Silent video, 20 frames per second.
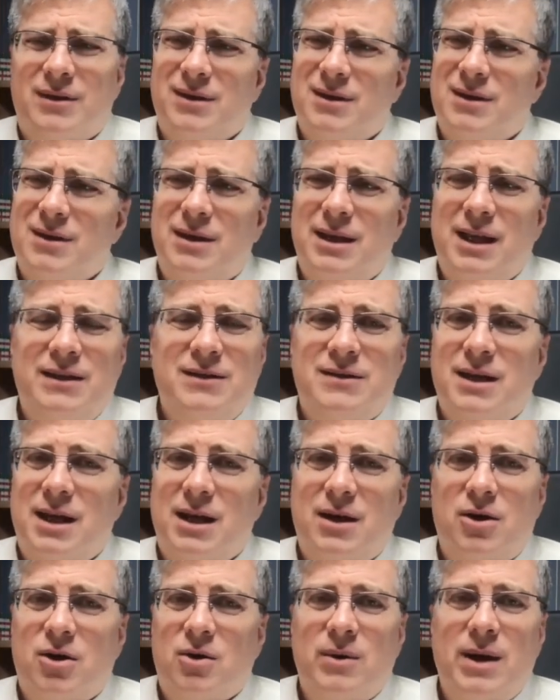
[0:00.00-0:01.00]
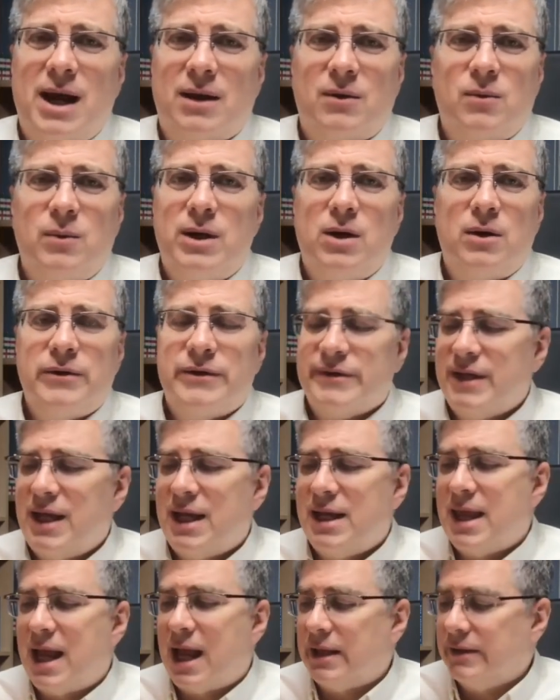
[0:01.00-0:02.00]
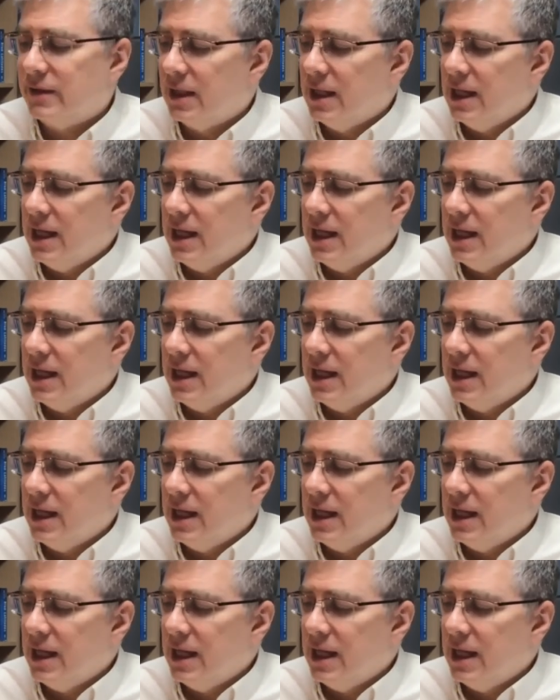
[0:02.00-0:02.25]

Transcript: No, that's not correct. We don't say that.